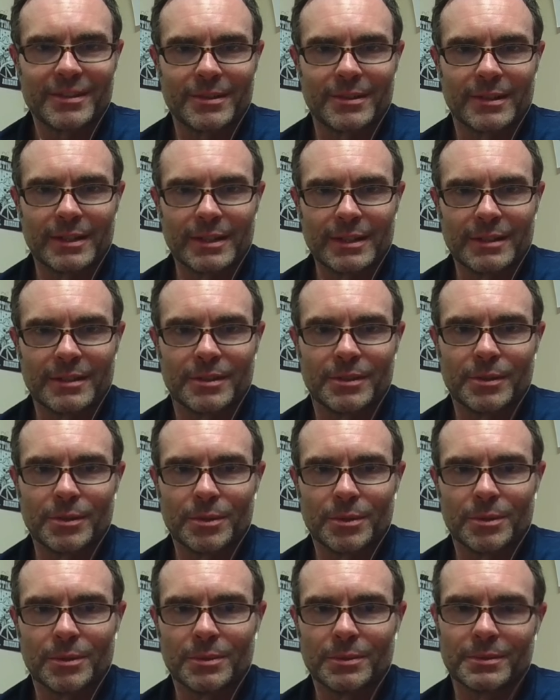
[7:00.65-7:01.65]
sort of
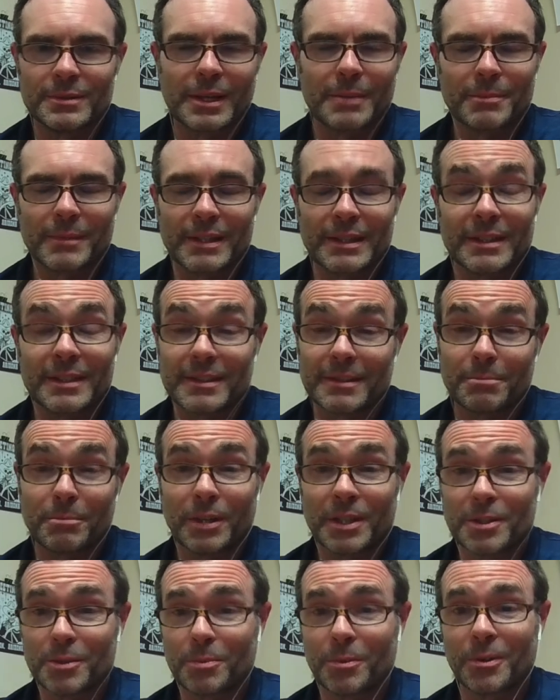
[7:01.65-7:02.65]
do something that's
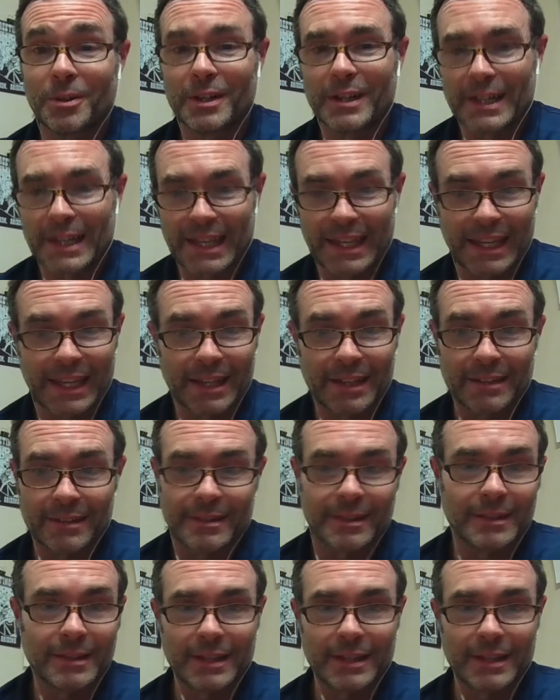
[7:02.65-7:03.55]
much more akin to